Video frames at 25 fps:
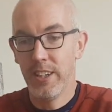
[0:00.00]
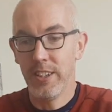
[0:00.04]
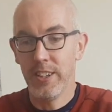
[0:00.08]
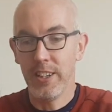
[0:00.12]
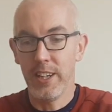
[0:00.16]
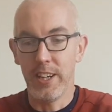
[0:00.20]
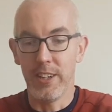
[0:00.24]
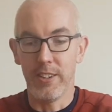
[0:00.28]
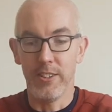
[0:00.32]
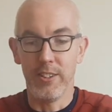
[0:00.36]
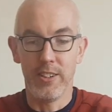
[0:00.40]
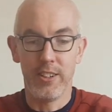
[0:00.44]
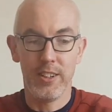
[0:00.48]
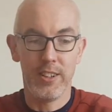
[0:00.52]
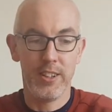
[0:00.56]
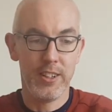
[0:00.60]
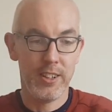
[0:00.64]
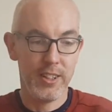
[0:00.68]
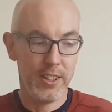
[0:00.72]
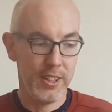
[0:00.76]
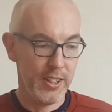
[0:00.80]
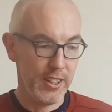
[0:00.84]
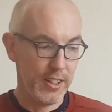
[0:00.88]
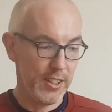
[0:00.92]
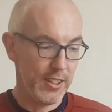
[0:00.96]
Now,
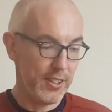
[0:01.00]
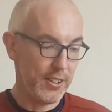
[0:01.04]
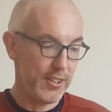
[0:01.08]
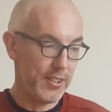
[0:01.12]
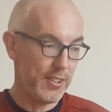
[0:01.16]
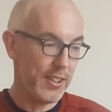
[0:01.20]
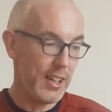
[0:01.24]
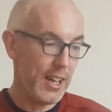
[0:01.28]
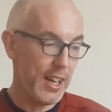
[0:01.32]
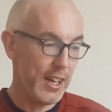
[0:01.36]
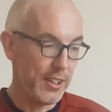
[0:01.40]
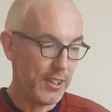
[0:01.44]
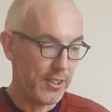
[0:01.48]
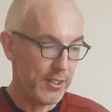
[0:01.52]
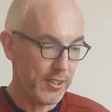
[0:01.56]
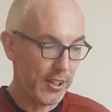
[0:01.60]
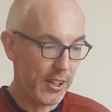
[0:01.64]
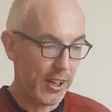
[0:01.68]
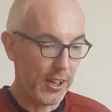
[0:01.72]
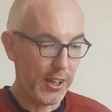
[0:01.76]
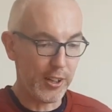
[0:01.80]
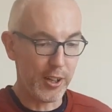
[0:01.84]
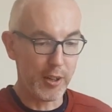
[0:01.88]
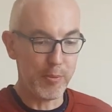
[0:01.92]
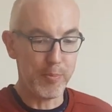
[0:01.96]
the stand is
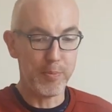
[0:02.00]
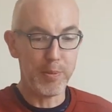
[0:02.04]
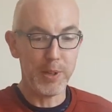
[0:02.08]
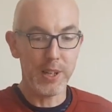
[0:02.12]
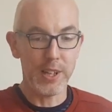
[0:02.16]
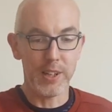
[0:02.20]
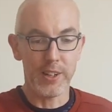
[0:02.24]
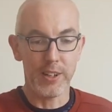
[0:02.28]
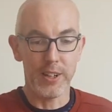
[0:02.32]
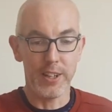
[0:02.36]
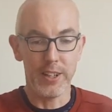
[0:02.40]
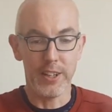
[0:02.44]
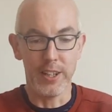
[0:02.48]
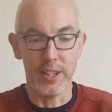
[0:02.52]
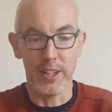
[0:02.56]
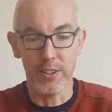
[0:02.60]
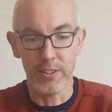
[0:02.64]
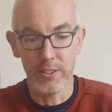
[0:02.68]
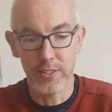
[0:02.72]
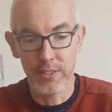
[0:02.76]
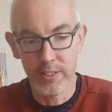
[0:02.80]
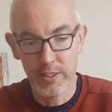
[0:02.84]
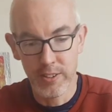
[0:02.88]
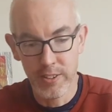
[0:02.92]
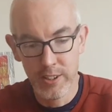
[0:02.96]
going to look a bit like
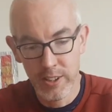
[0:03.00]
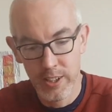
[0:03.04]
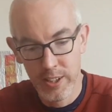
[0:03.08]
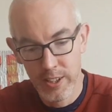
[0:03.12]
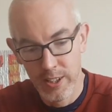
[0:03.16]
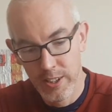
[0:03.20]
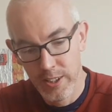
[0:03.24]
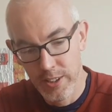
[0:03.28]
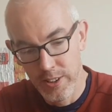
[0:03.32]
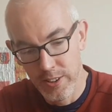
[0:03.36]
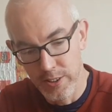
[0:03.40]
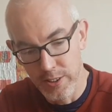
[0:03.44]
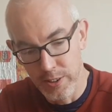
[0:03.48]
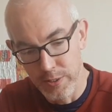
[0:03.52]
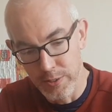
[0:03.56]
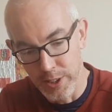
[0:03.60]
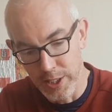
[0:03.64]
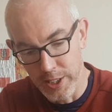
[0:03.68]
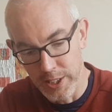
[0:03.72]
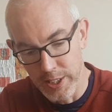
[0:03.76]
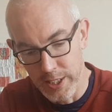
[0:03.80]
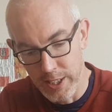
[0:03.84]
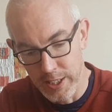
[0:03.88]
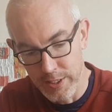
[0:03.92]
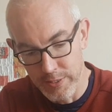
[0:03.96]
this. So we're
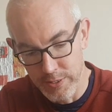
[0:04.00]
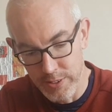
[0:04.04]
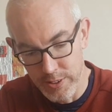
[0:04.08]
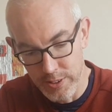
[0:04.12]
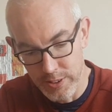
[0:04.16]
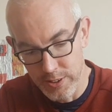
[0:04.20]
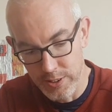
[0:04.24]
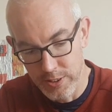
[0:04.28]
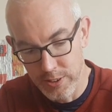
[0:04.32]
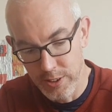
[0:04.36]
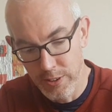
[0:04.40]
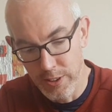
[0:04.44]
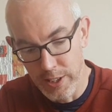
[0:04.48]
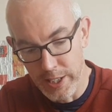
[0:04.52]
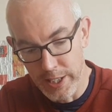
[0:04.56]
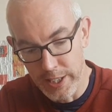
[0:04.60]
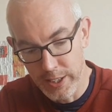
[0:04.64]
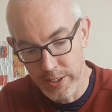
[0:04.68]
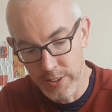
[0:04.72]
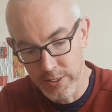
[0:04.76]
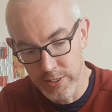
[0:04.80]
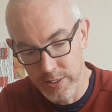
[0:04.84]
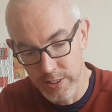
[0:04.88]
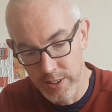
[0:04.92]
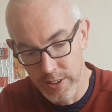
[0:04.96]
going to have two
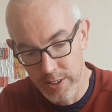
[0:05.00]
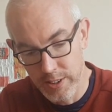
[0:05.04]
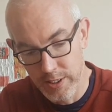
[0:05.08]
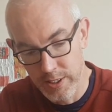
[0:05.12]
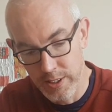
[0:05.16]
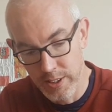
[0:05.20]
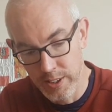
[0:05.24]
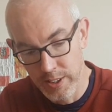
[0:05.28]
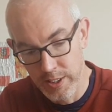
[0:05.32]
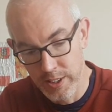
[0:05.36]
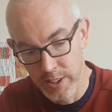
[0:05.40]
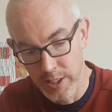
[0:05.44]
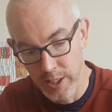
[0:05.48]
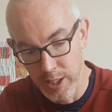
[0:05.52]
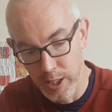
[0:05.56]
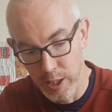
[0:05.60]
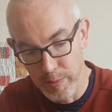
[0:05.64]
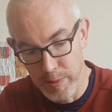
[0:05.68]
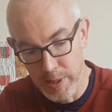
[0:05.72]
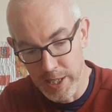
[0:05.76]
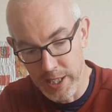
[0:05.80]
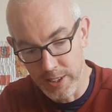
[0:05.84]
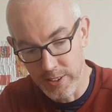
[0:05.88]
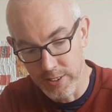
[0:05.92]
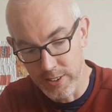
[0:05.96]
legs, a
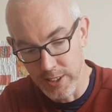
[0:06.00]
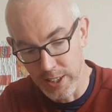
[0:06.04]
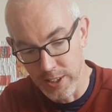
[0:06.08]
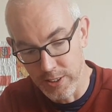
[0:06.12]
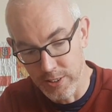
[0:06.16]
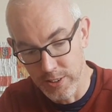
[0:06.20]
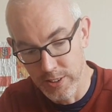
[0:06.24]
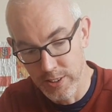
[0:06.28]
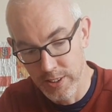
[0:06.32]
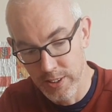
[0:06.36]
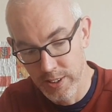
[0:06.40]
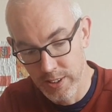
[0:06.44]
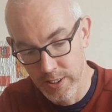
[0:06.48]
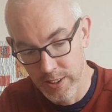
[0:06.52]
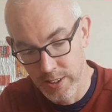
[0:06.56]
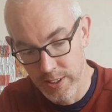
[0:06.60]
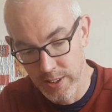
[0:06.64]
back section,